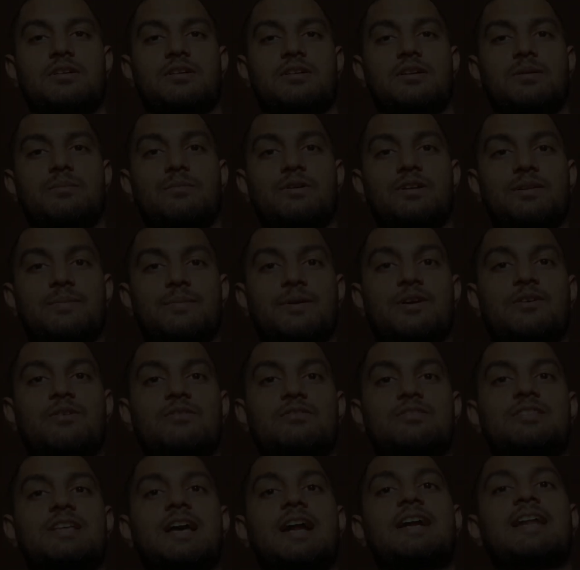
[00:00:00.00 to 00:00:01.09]
number,
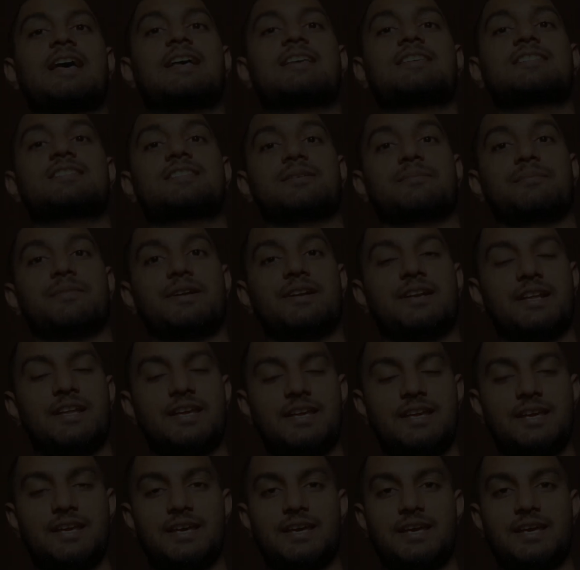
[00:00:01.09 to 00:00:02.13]
because that has symmetry,